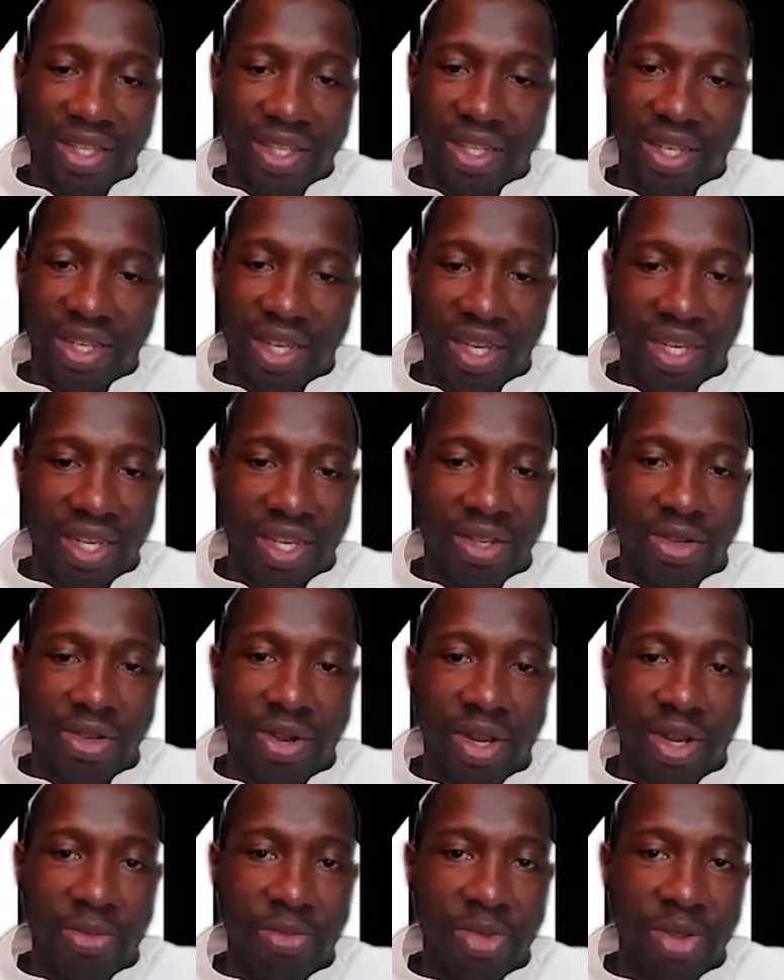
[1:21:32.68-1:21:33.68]
let the
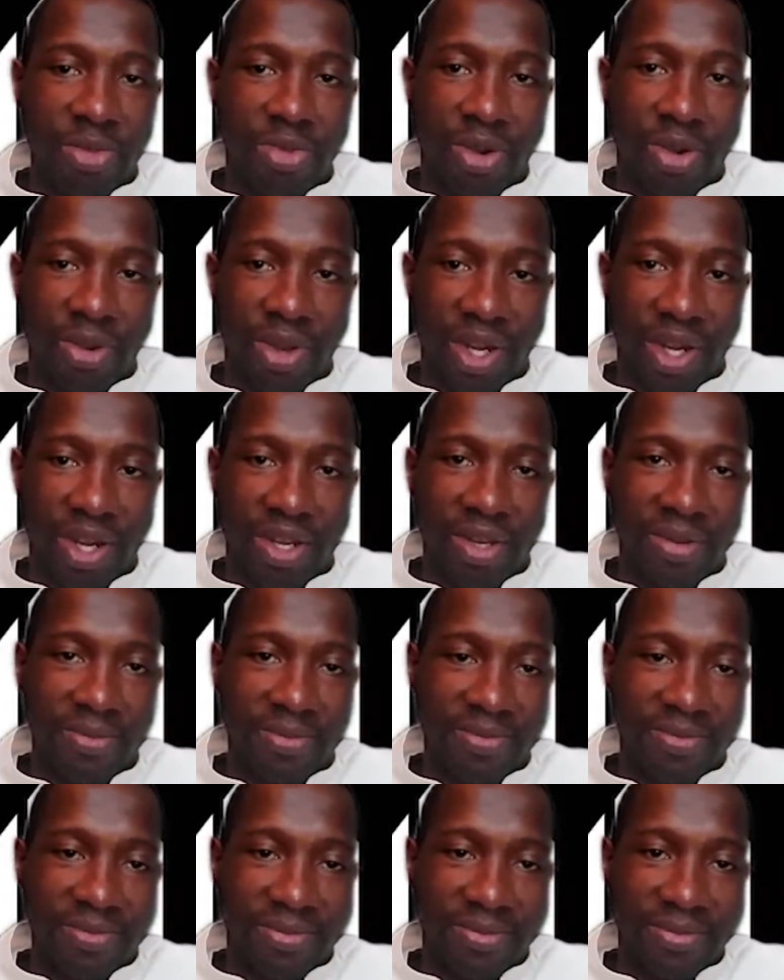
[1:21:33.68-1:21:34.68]
ground be broken up.
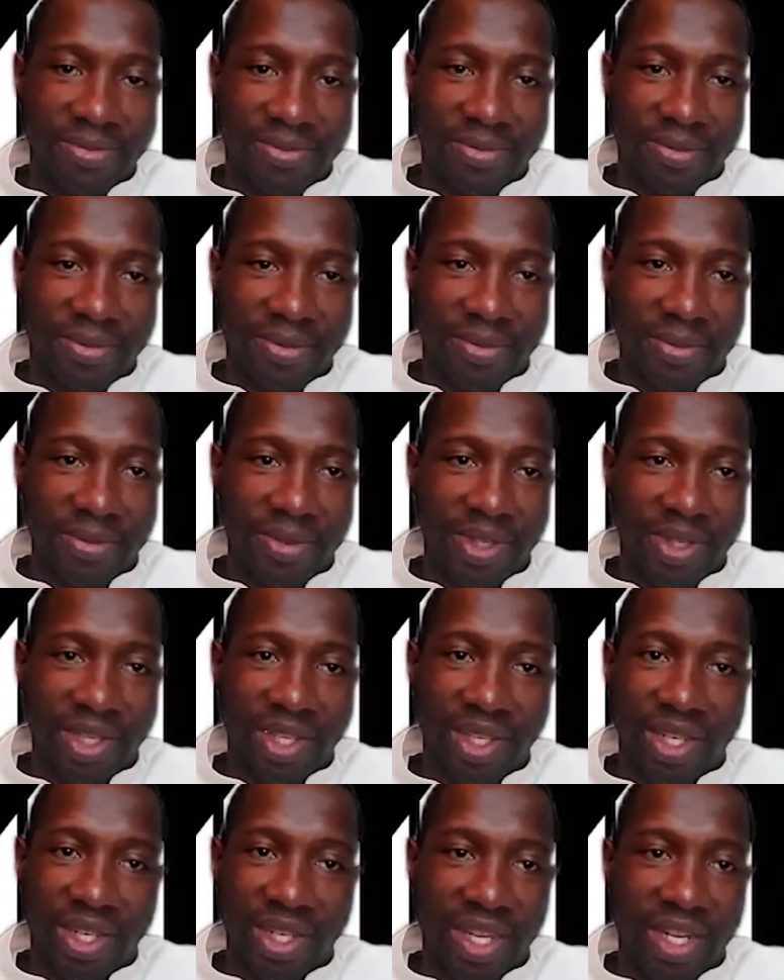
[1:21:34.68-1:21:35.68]

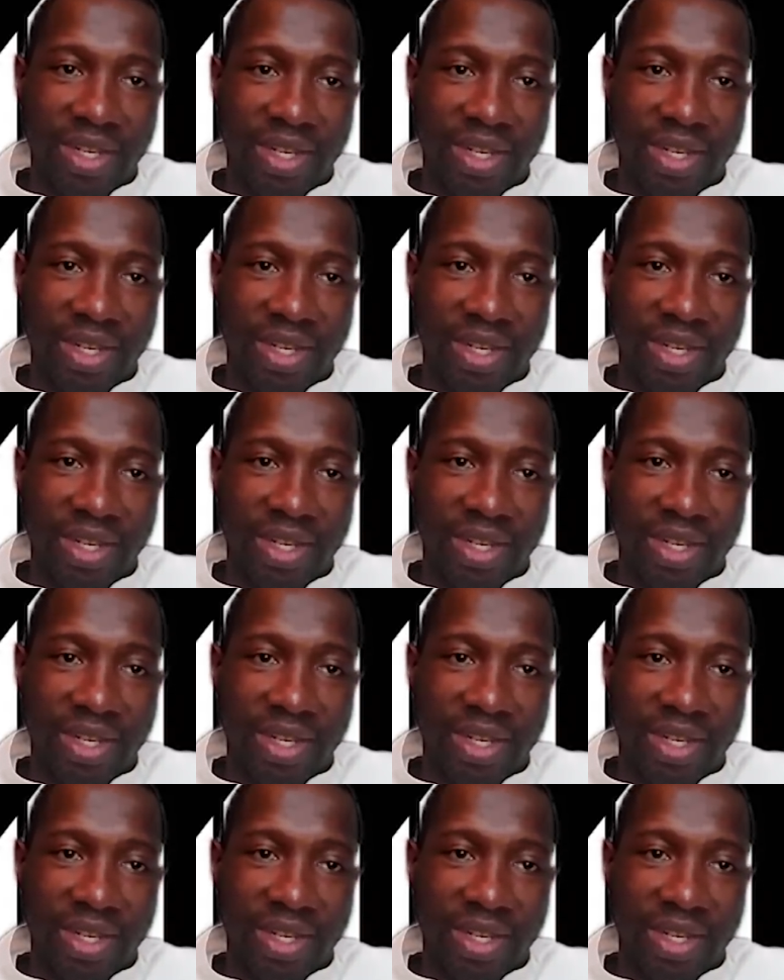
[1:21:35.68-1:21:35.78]
Let